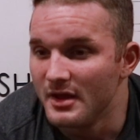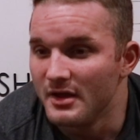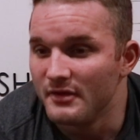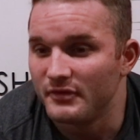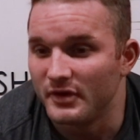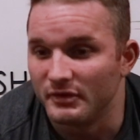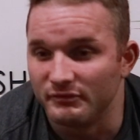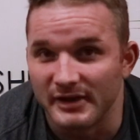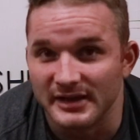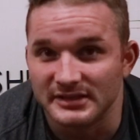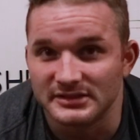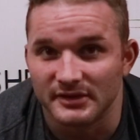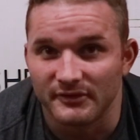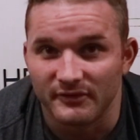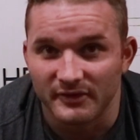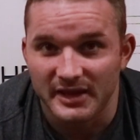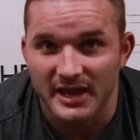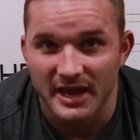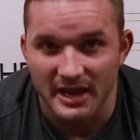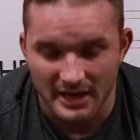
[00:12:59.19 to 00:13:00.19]
For the rest of
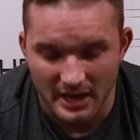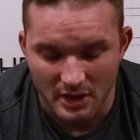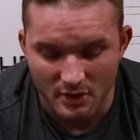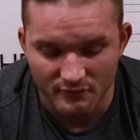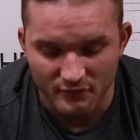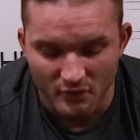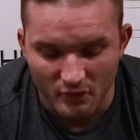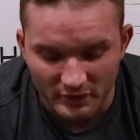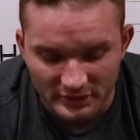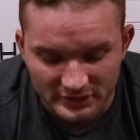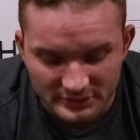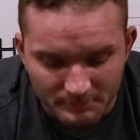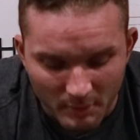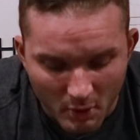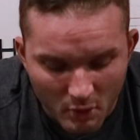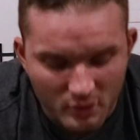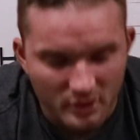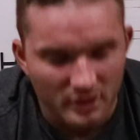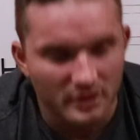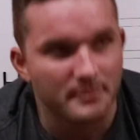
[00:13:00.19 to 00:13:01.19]
the kit, like we've already
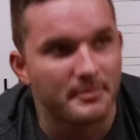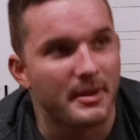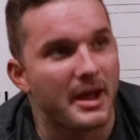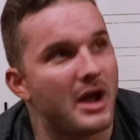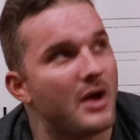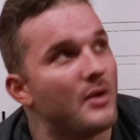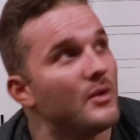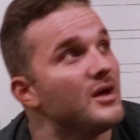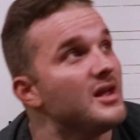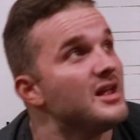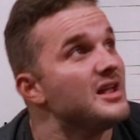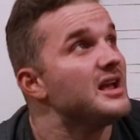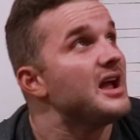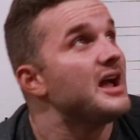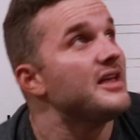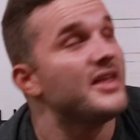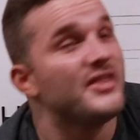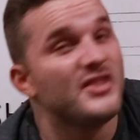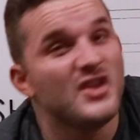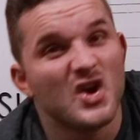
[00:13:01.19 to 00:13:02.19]
spoken about.
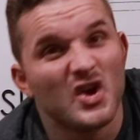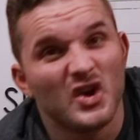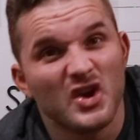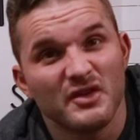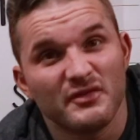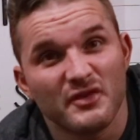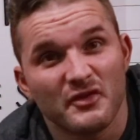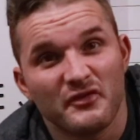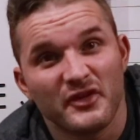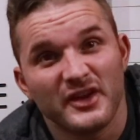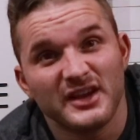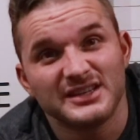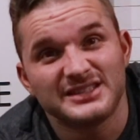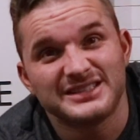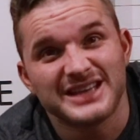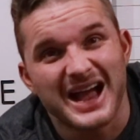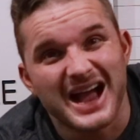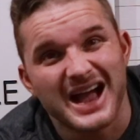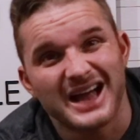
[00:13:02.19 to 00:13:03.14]
And then the only other things to